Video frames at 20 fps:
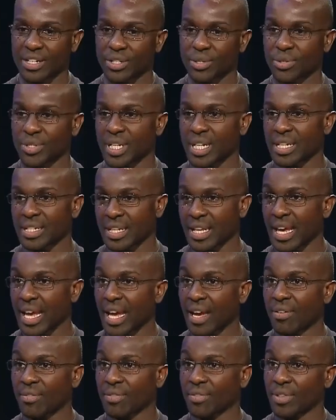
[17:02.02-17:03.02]
Tuesdays they
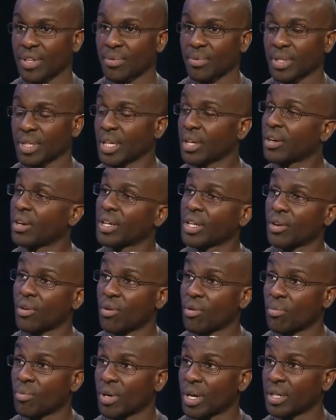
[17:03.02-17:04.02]
have the, what they call the
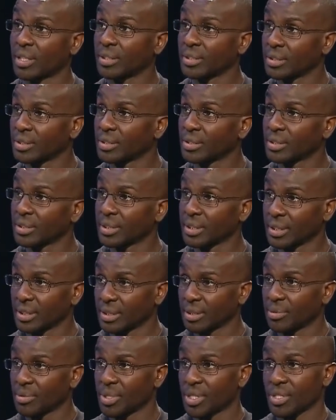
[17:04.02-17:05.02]
home run,
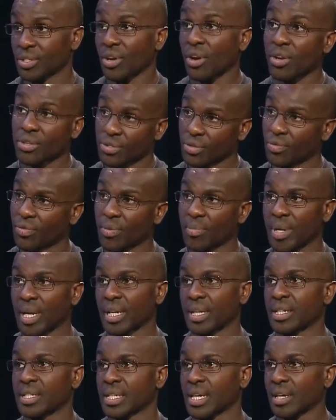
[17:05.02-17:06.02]
which is also from
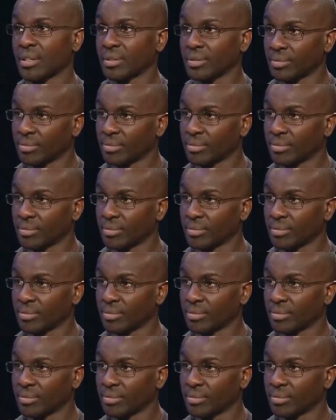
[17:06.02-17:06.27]
Nike Town.